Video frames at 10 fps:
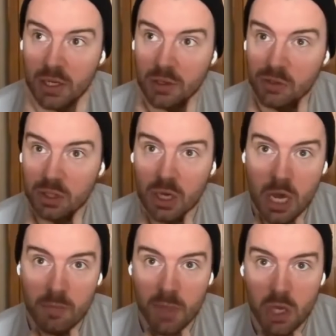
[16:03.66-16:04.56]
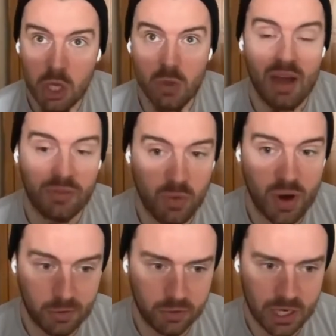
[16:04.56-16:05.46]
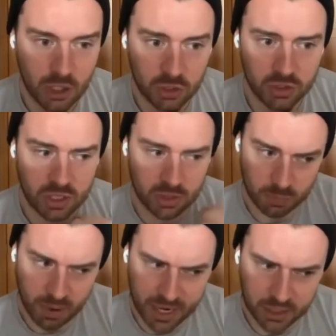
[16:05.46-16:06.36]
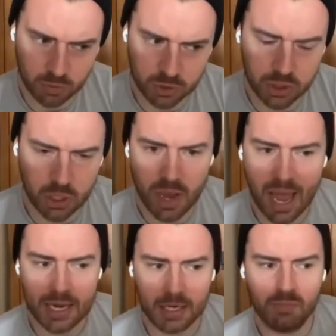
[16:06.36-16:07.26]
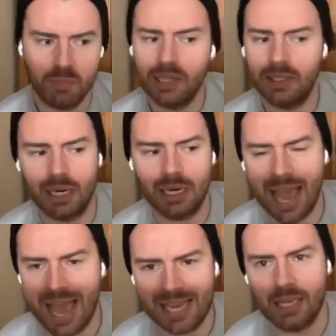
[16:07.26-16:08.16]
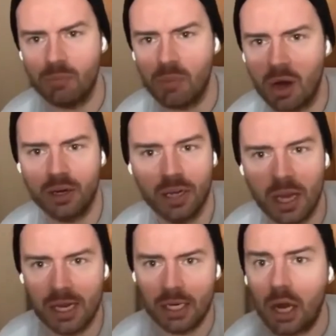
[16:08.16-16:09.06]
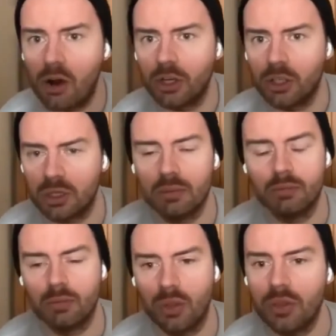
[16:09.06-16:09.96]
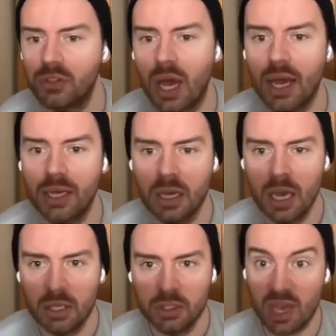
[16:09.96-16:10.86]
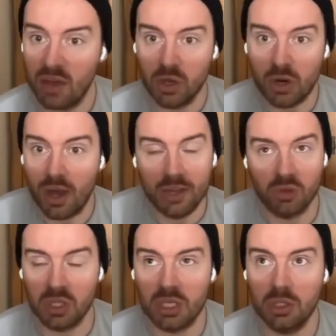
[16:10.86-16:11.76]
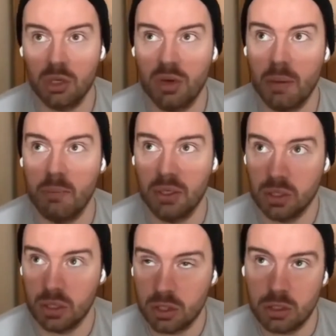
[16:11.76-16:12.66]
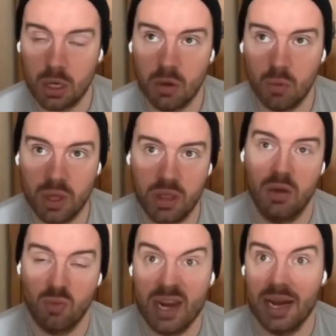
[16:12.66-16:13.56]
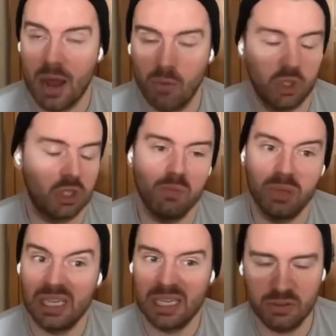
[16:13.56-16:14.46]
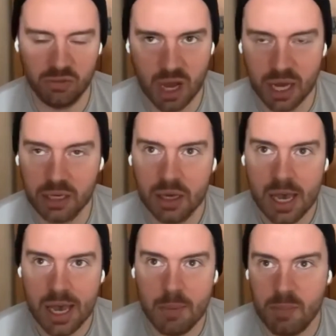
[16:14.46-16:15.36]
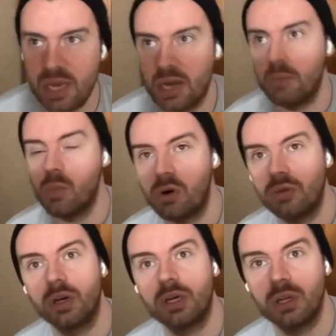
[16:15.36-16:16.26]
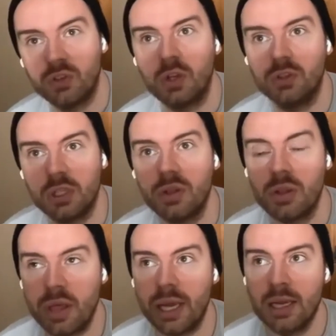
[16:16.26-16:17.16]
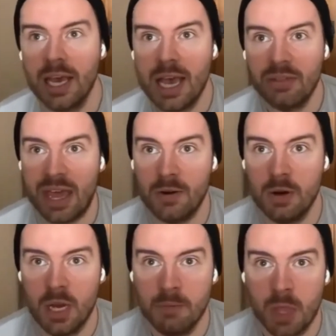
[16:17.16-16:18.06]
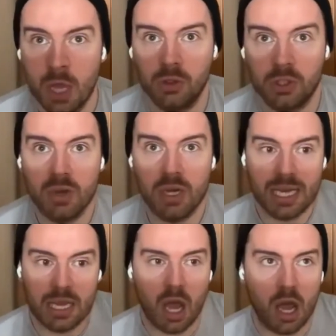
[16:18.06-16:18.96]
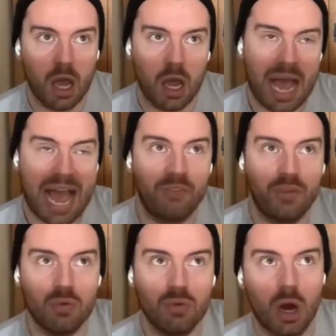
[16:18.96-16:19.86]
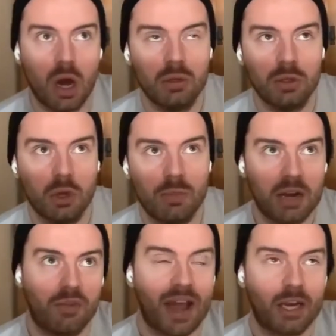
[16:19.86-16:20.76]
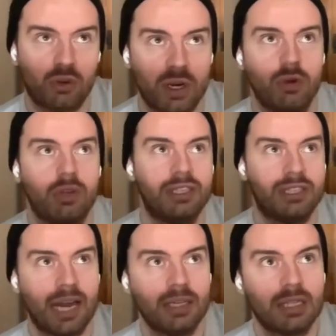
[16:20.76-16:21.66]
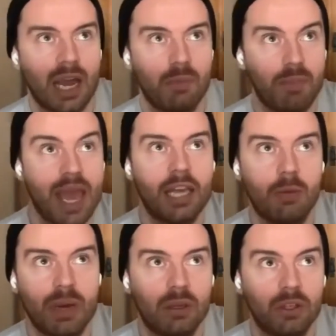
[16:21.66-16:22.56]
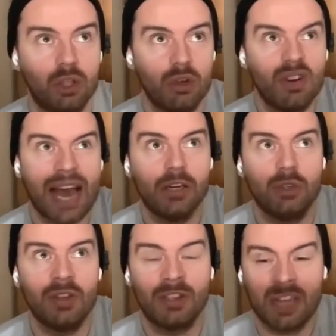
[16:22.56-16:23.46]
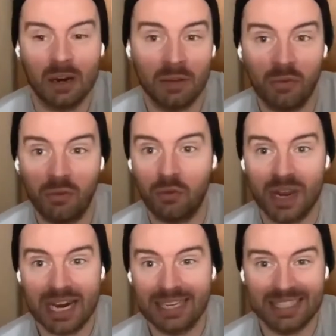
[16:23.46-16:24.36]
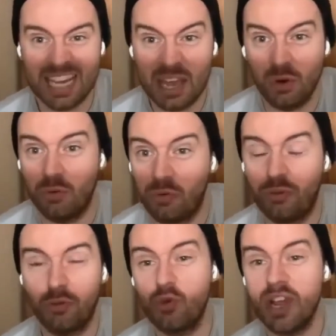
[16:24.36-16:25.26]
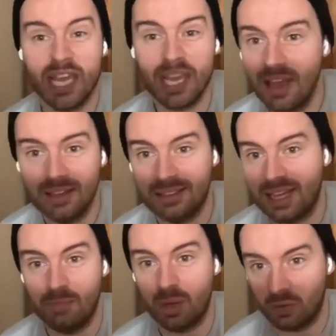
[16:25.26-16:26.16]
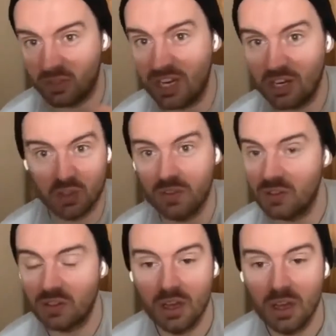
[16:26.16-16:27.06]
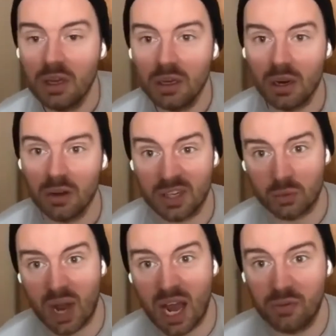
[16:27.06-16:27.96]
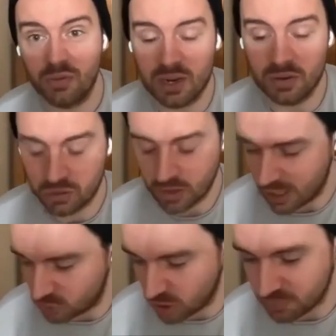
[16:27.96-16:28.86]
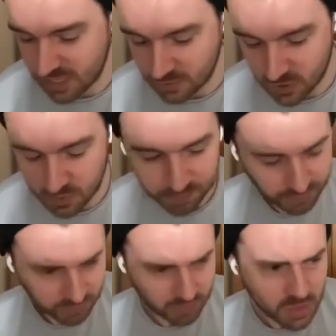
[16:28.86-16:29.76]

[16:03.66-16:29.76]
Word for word: because you have the right conversations and inspire someone to do it and basically egging them on and, and encouraging them on the side so yeah if you're not interested in doing a business uh, with it right now which is completely fine and being a more of a consultant thing then ultimately have you got your manufacturing or your design side paying your bills so you can do this kind of like freelancy if not free type conversations you know because that's what i've kind of mm. uh, jumped into